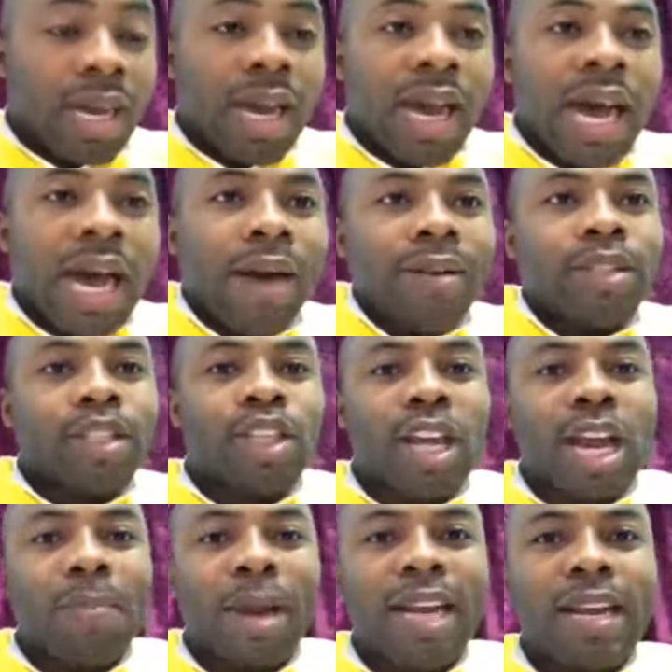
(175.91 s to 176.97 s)
I want to talk
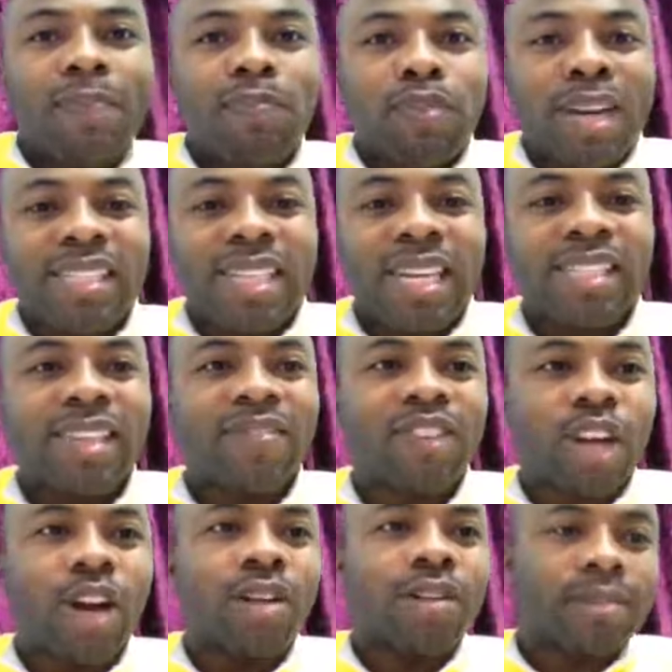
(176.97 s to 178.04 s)
about the presence of
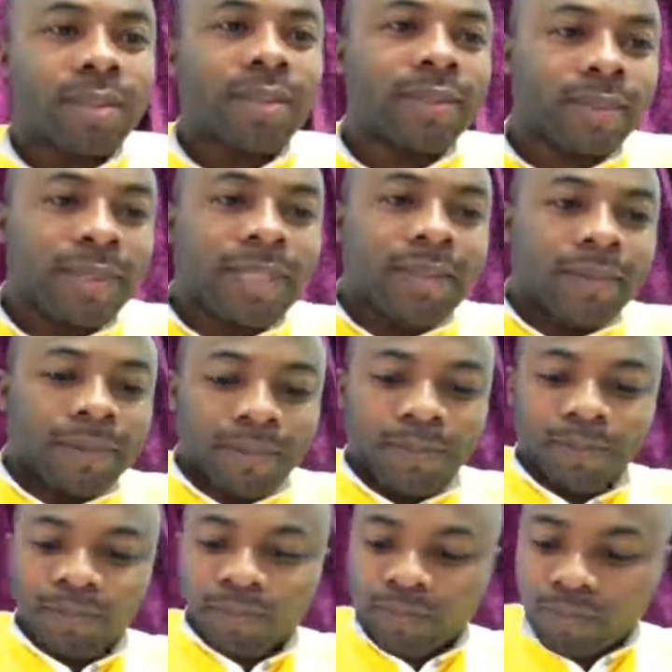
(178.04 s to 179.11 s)
God.
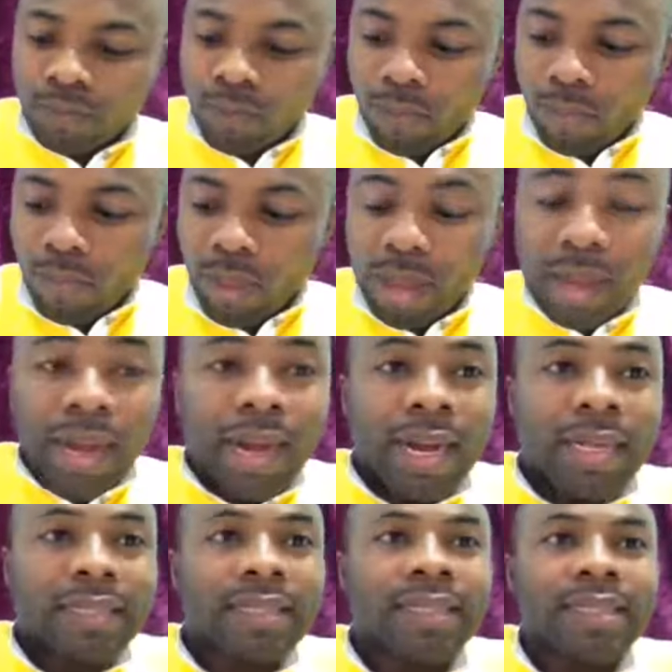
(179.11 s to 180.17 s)

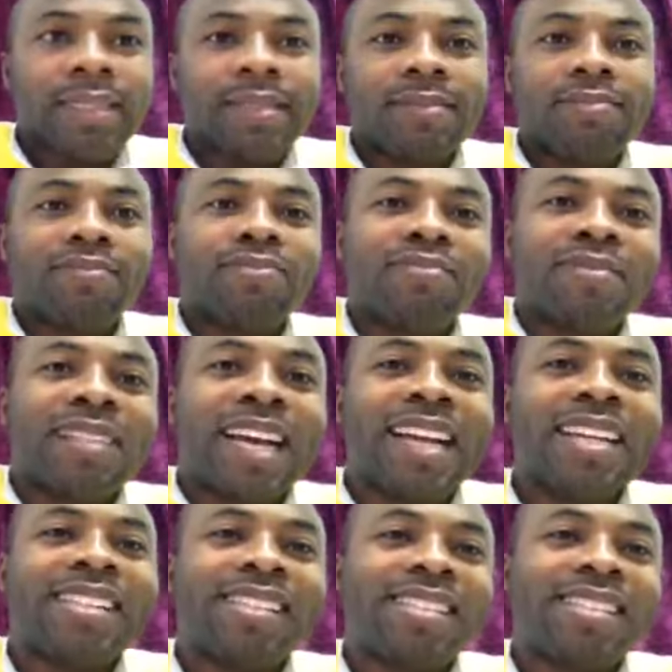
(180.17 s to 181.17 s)
And that is